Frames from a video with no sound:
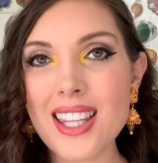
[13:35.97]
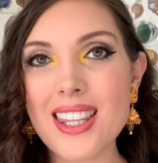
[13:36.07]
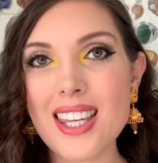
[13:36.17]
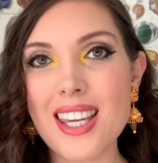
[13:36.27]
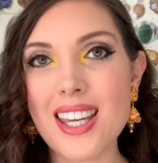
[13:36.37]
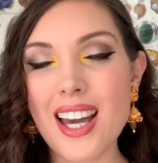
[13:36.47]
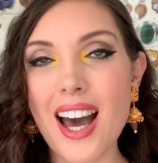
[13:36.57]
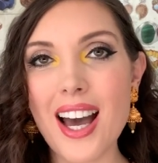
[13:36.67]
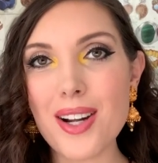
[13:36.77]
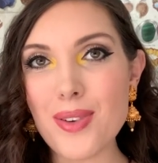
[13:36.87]
the
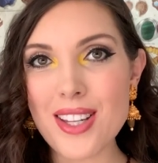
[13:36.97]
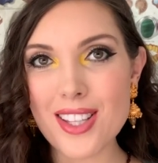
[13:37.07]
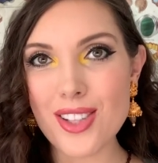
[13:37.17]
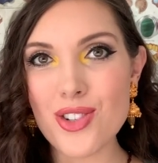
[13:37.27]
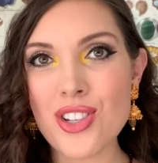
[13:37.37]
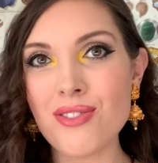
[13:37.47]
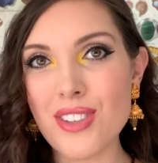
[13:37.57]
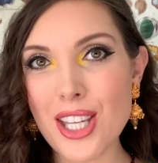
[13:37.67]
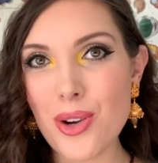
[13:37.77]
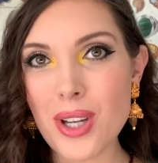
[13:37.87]
high resolution
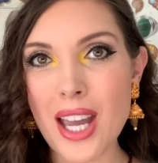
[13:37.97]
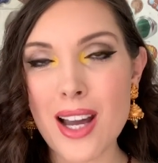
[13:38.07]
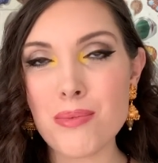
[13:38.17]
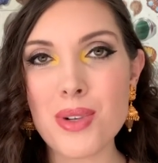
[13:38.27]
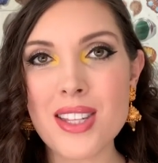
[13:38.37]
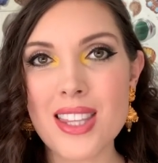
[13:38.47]
video cameras